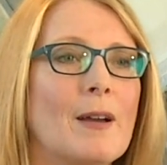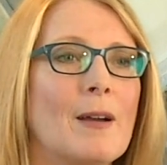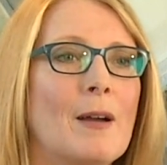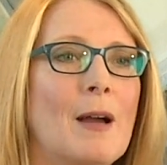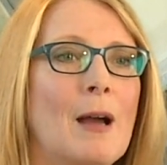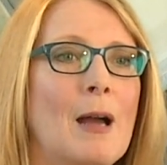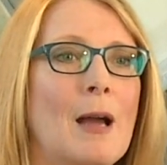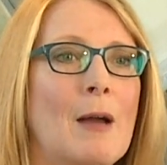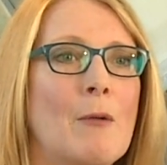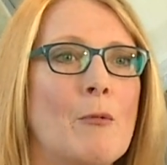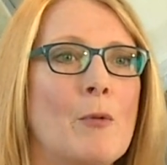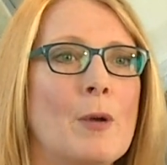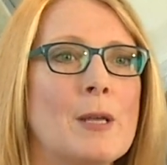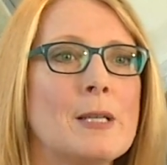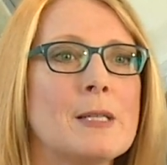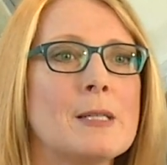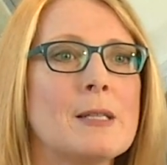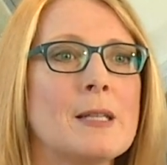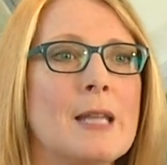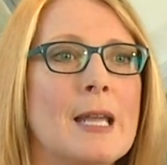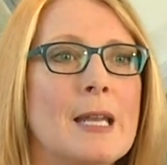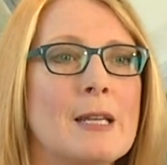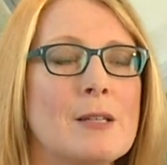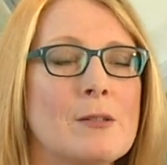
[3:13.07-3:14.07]
I went
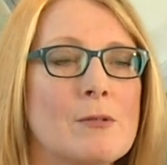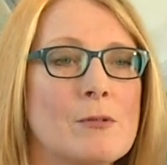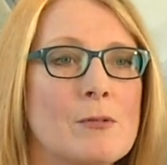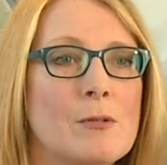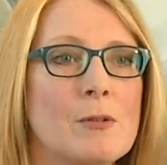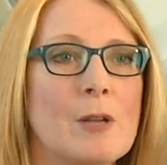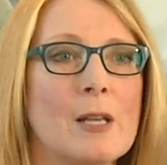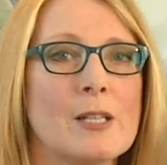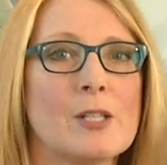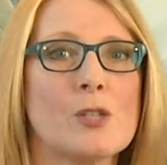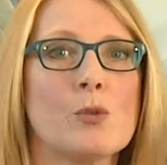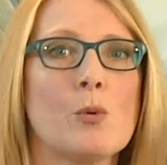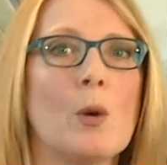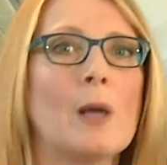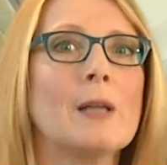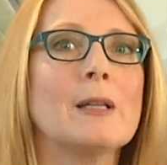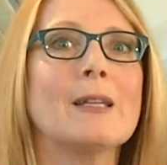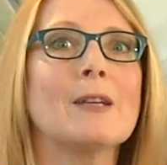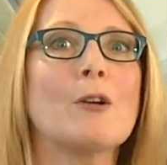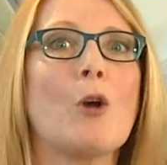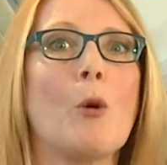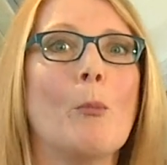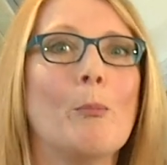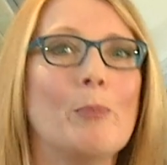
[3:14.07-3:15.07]
and then I swung
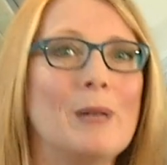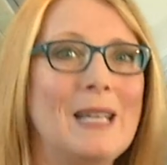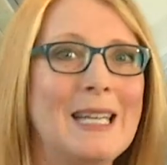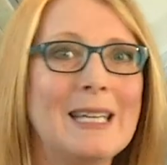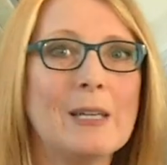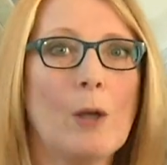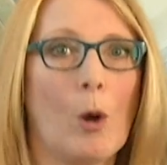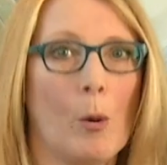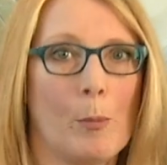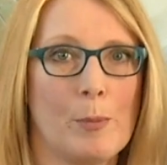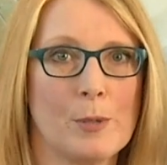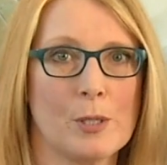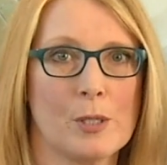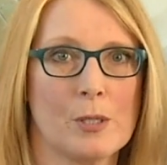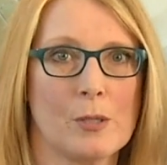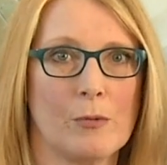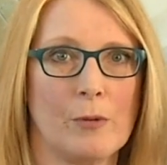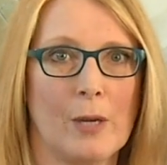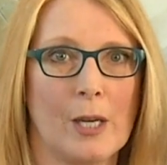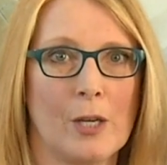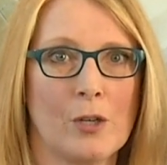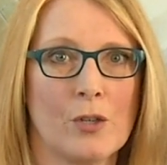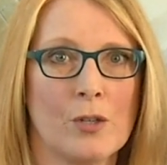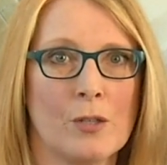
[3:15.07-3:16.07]
in the complete opposite
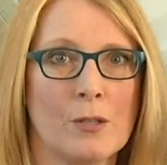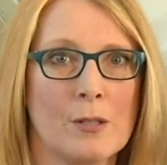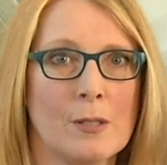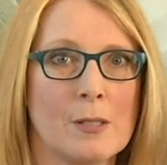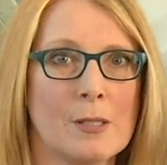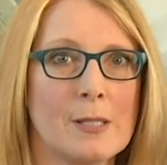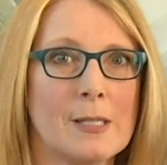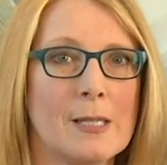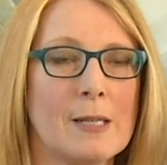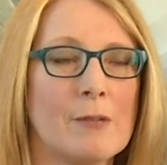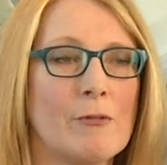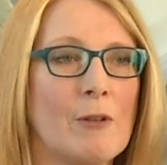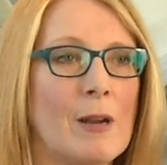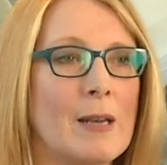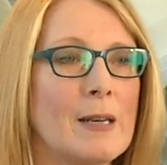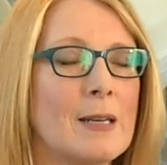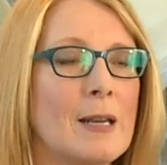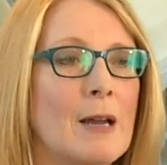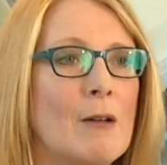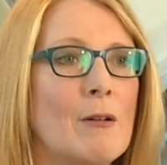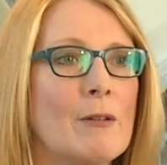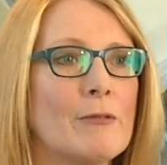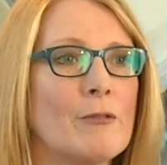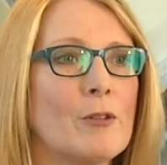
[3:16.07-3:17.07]
direction and said, right,
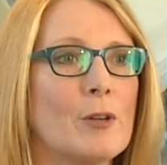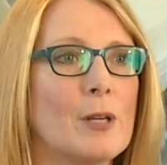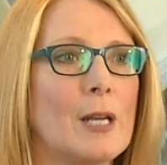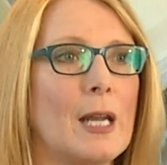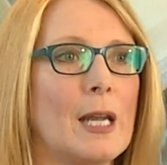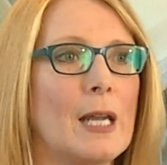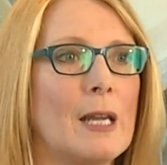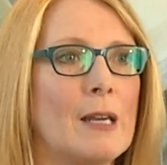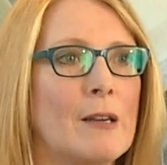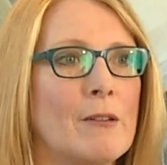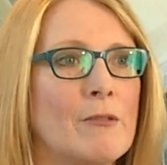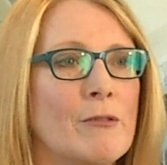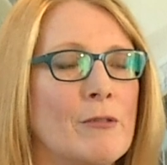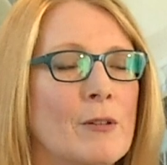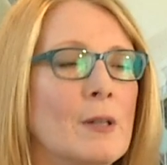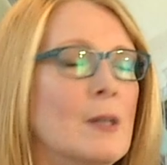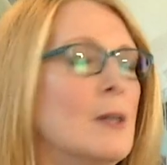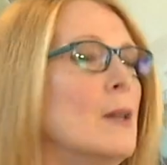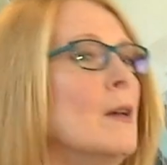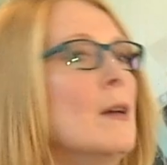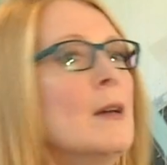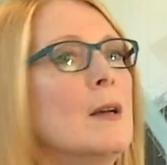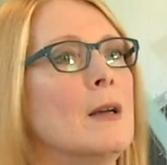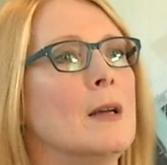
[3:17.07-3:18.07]
now I've got to have
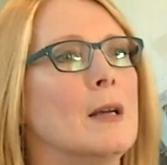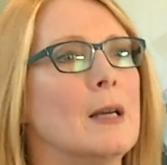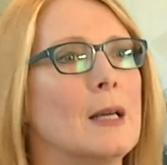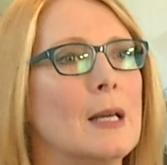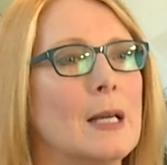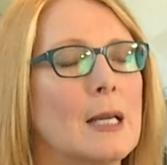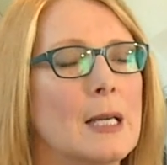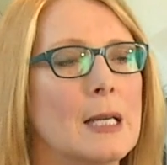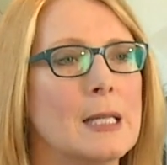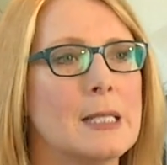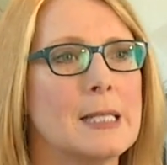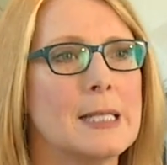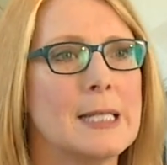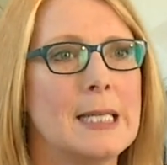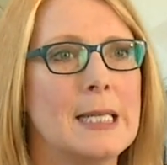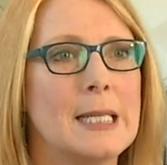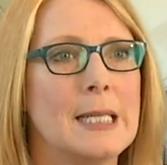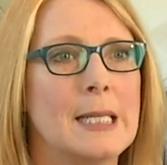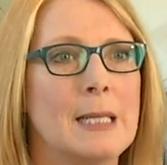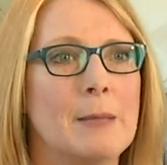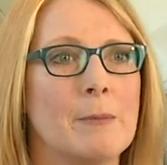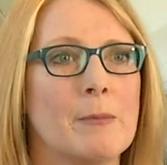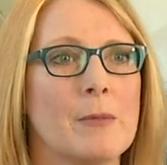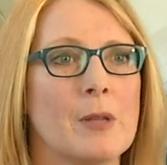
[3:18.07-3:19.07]
a
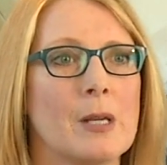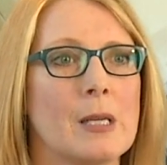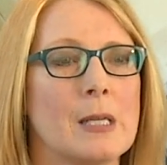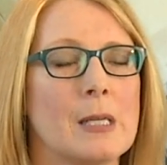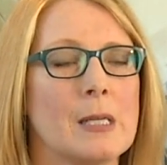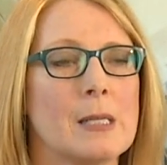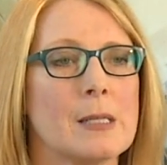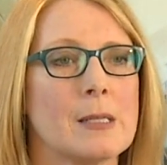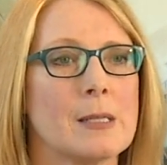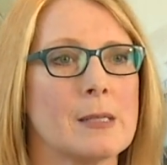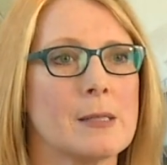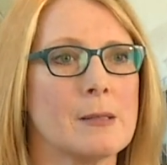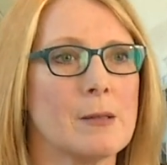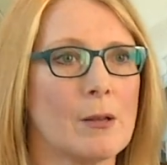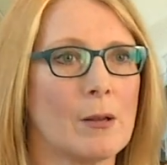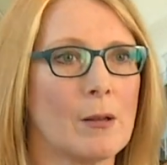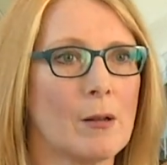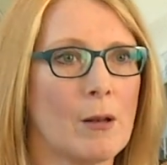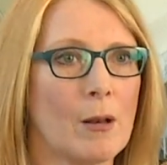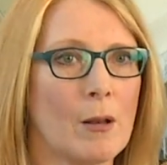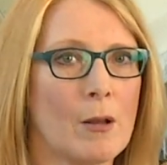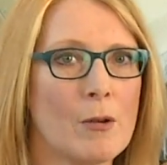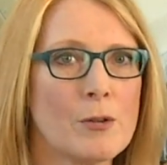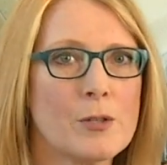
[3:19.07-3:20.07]
team that is
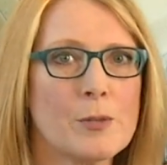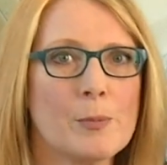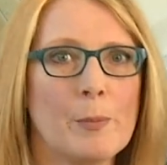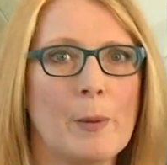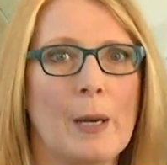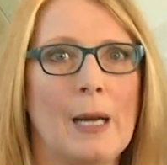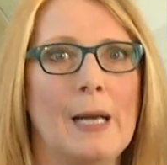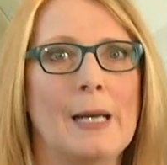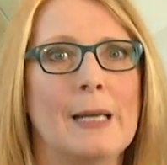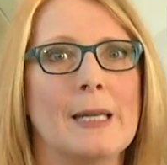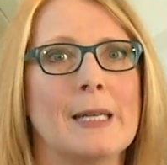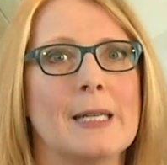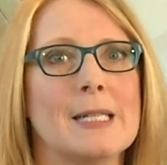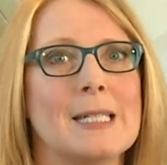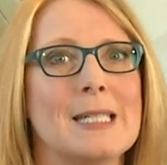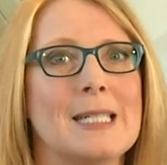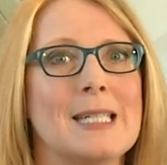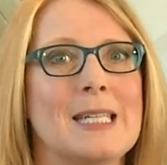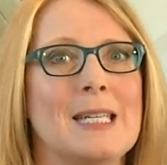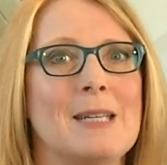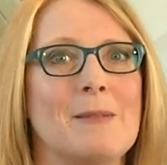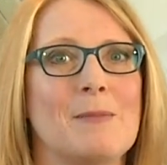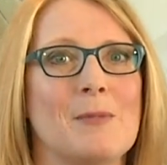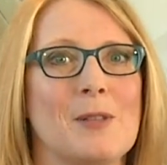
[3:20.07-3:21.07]
close by and a
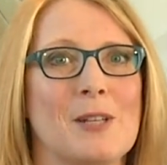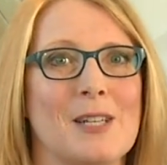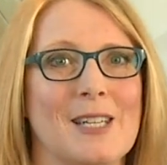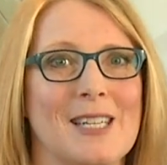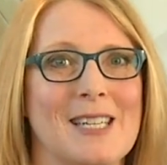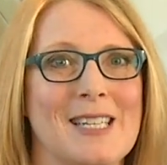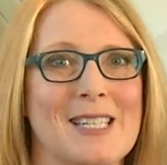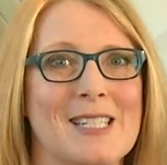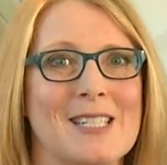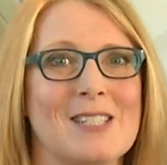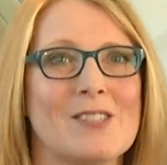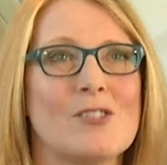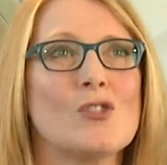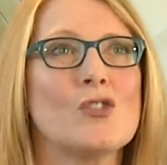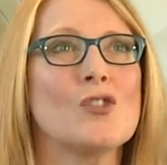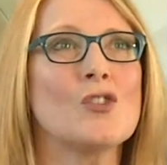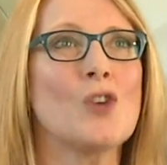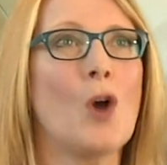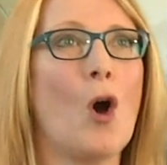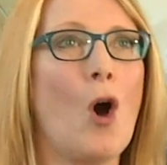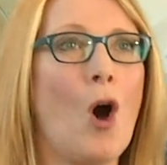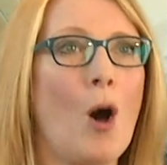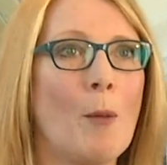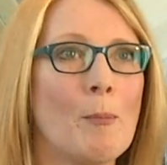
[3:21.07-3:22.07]
team that is
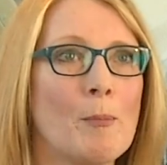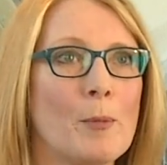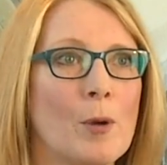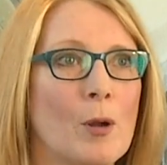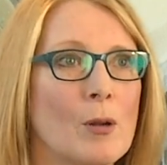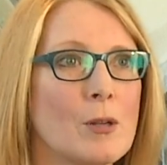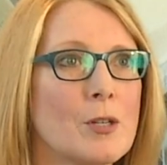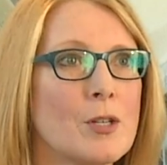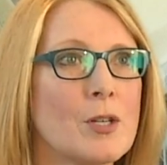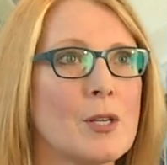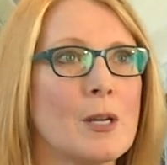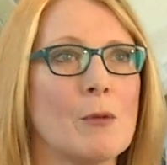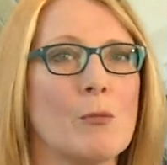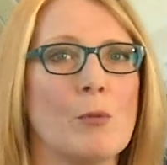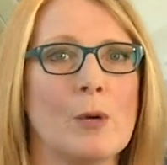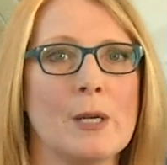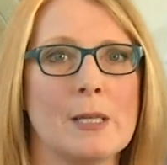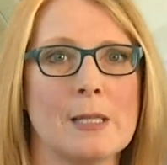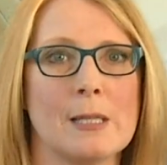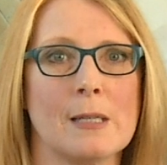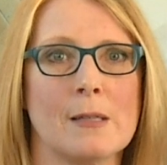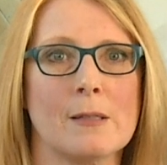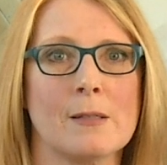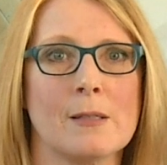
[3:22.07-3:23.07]
top-notch. And I
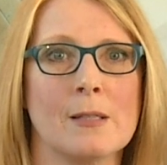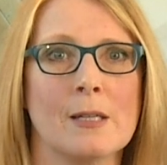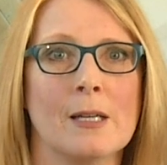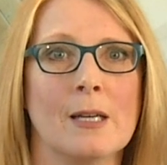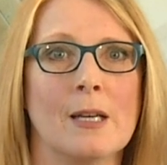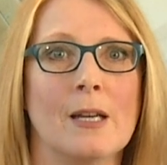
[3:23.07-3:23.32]
went out